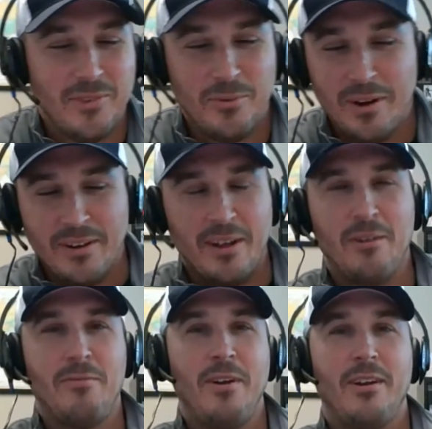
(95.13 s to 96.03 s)
Right. And I don't know
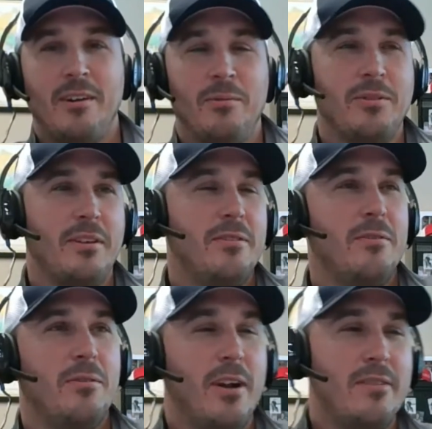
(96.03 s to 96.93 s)
if I call what they do
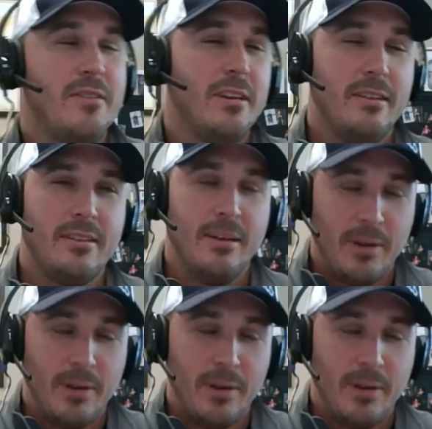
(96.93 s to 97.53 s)
crazy all the time.